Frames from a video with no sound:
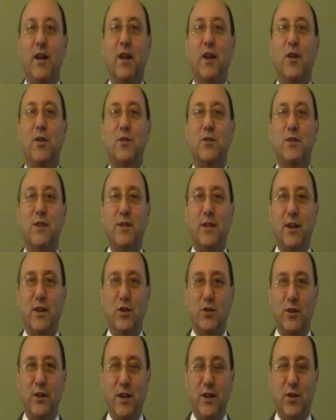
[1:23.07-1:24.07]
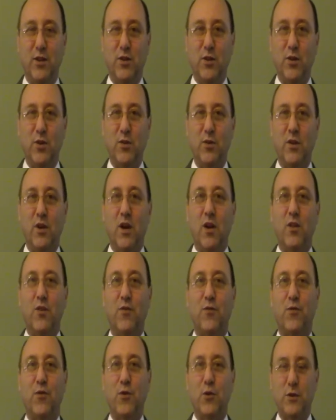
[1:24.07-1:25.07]
Here's the things you need to do. The
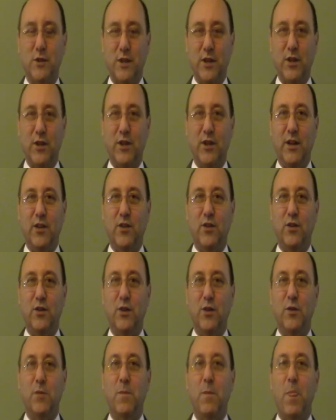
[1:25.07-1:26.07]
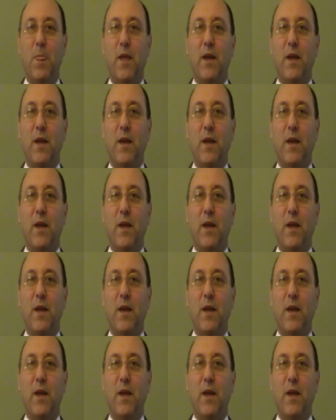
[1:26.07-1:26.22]
first thing you need to do